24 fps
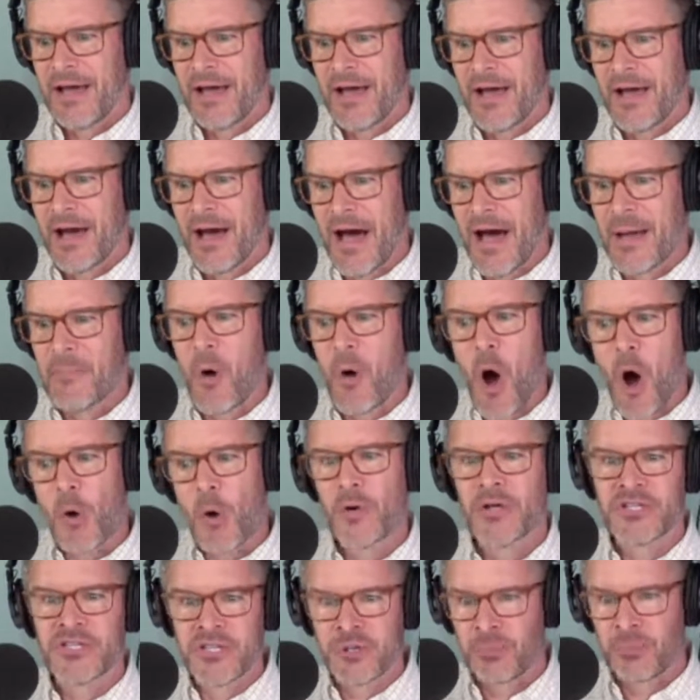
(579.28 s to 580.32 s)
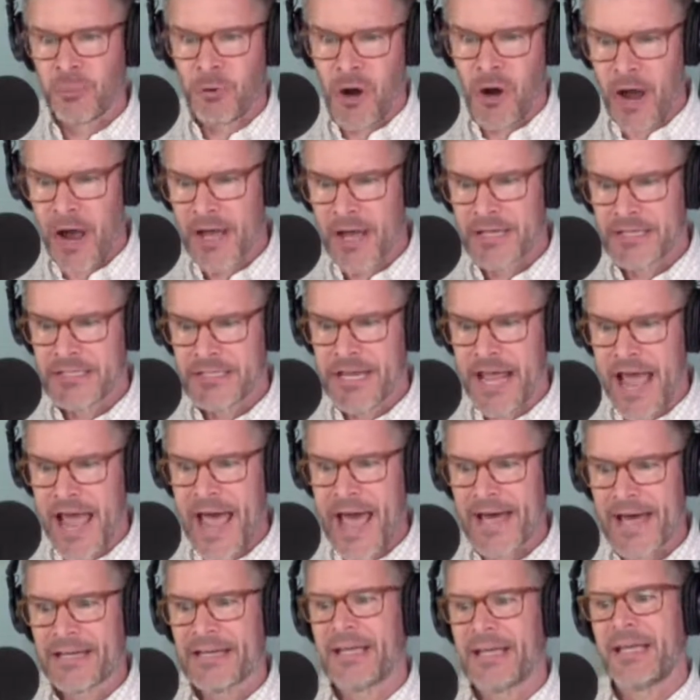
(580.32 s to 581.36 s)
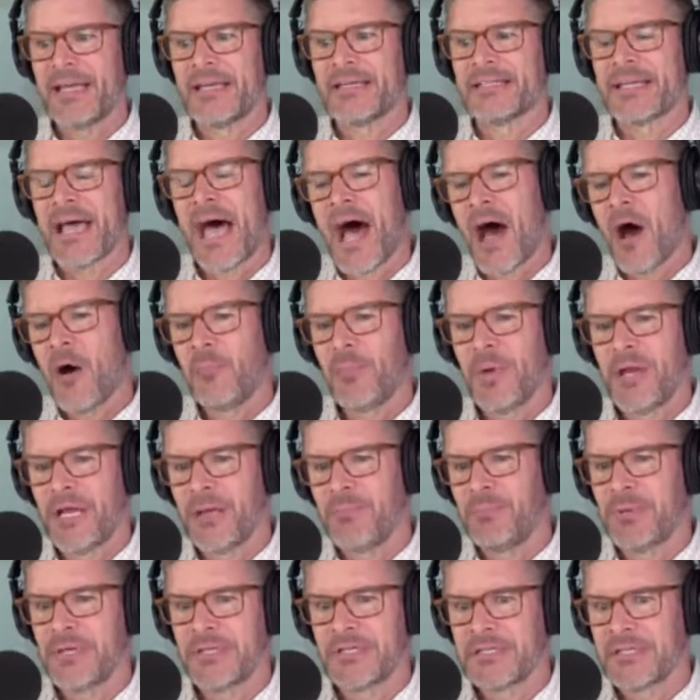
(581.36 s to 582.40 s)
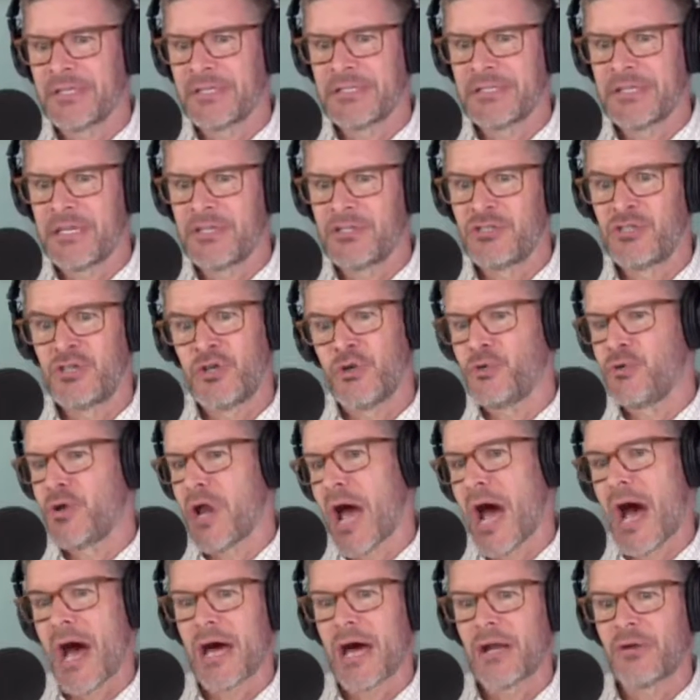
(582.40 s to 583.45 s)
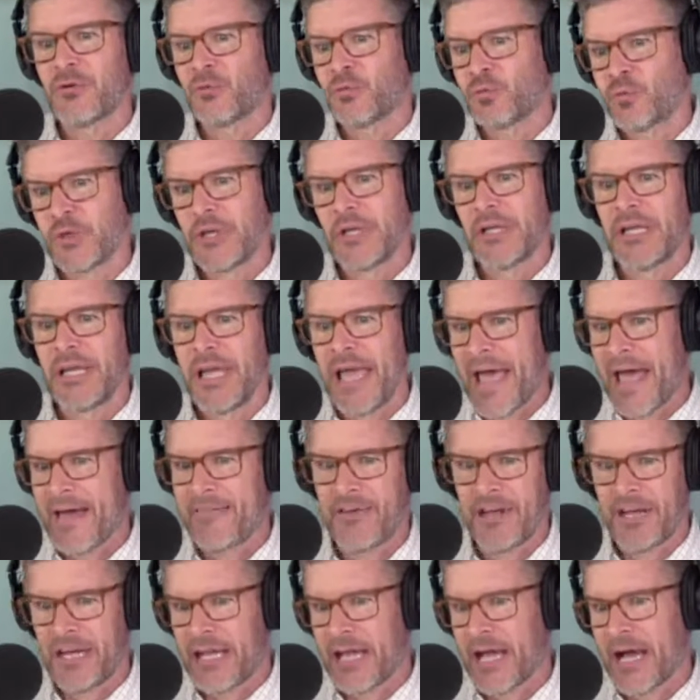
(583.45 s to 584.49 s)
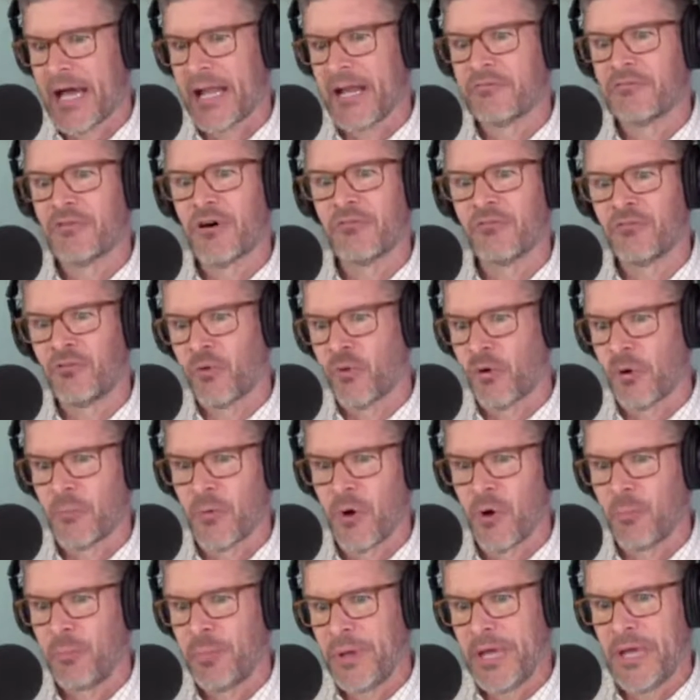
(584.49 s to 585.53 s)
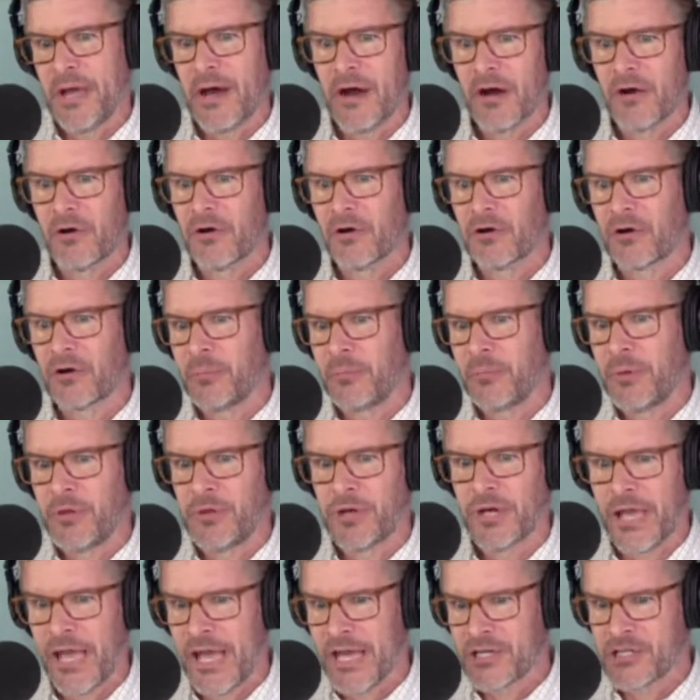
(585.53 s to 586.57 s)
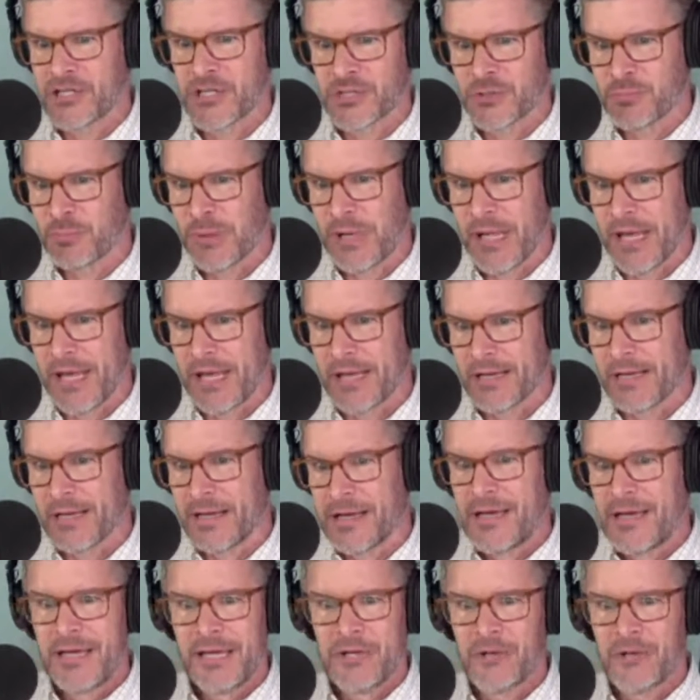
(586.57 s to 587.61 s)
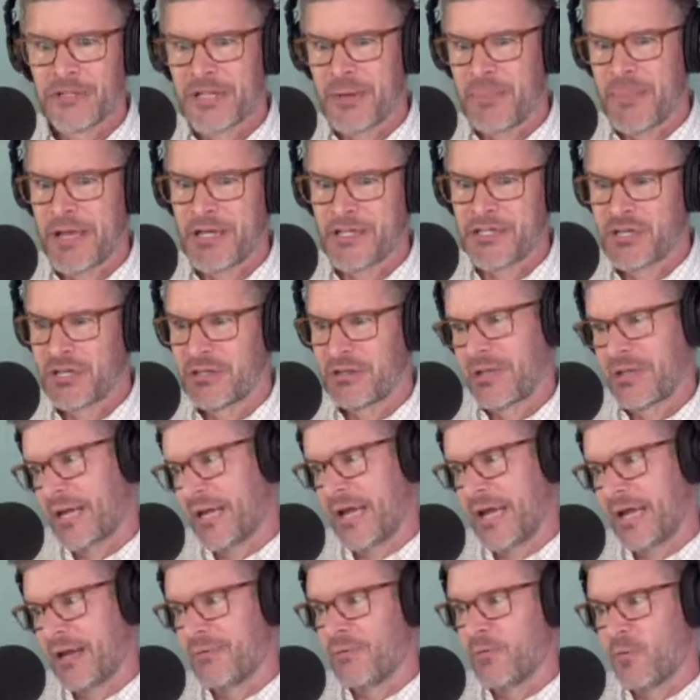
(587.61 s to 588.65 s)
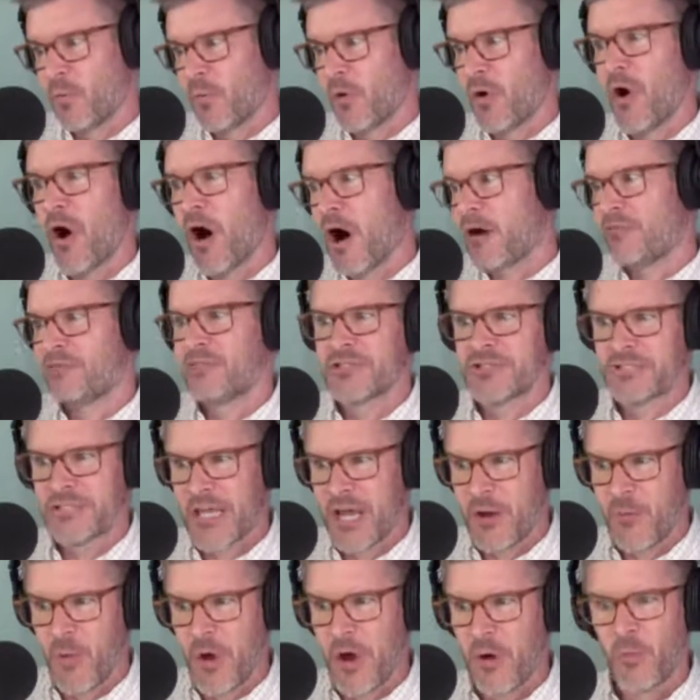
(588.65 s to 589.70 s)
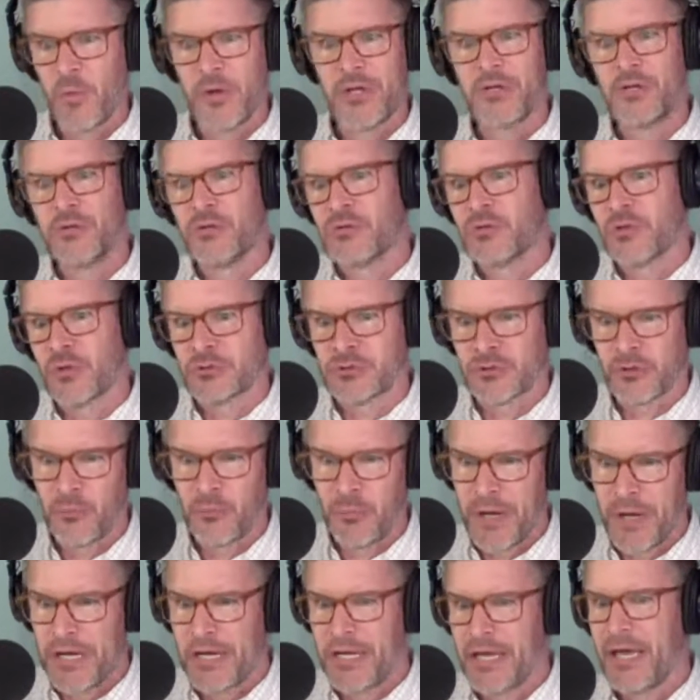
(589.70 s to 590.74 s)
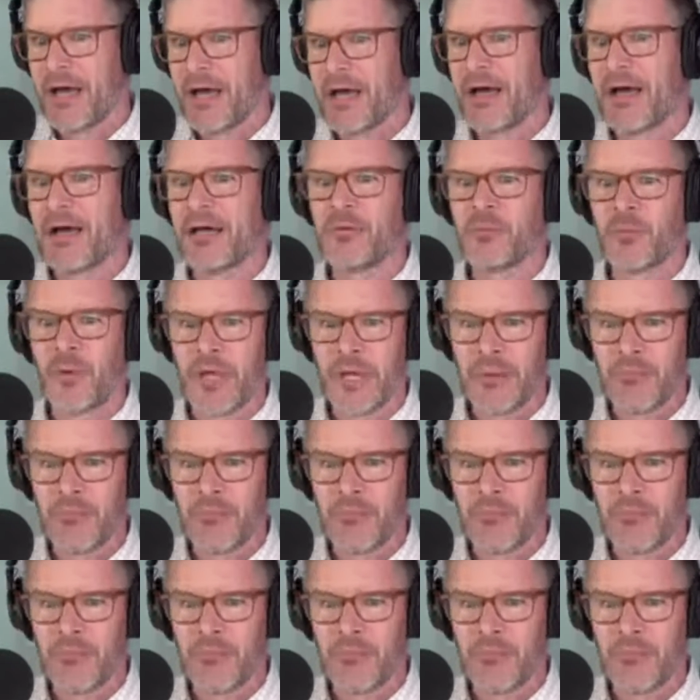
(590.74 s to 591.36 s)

I'm always surprised at is how many businesses do not really have any kind of a formal PR or communications plan. As I mentioned, they will often say, well, we do social media and we